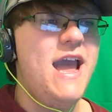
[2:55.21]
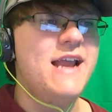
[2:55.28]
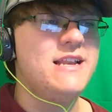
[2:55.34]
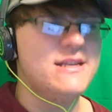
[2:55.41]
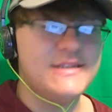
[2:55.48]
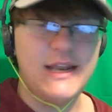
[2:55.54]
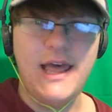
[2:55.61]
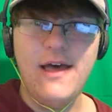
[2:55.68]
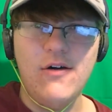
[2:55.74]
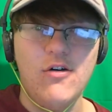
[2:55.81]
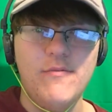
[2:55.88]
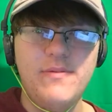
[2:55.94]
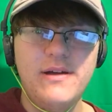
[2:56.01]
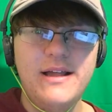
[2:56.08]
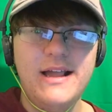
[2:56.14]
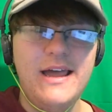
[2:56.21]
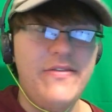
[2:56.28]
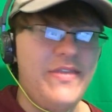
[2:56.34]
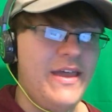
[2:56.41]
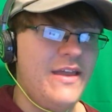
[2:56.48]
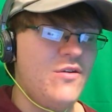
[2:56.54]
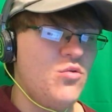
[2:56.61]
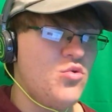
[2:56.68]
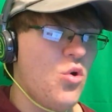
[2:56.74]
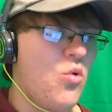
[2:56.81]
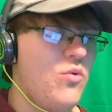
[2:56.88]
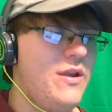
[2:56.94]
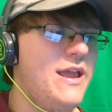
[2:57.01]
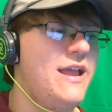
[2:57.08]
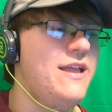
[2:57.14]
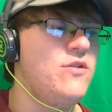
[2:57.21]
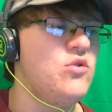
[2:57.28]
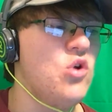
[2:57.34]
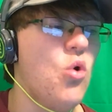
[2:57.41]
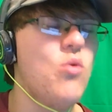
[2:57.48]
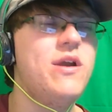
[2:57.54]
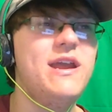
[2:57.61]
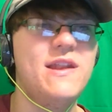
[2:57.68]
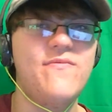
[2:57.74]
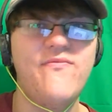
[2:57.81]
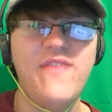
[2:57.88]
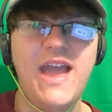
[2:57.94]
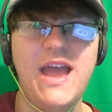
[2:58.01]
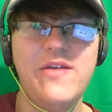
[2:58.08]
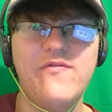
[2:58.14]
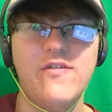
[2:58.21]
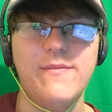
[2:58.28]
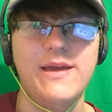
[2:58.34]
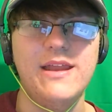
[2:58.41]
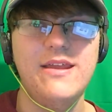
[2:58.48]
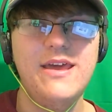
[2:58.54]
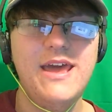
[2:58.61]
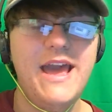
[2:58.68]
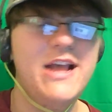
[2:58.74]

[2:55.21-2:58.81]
it doesn't help you don't you don't get a fan from it.